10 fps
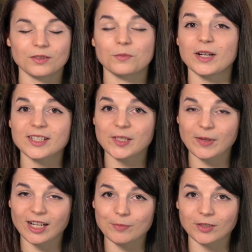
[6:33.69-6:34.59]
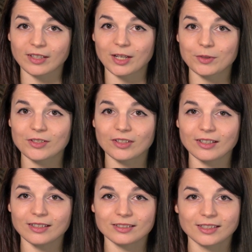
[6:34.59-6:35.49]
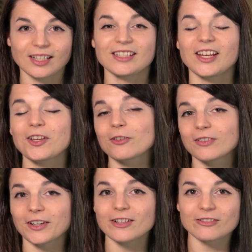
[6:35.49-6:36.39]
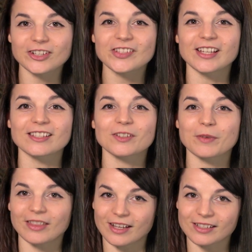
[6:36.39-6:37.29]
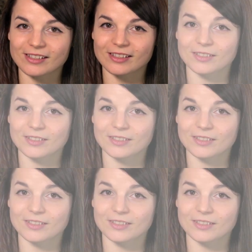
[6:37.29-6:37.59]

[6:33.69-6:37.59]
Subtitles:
Want to speed up your language learning? Take your very first lesson with us.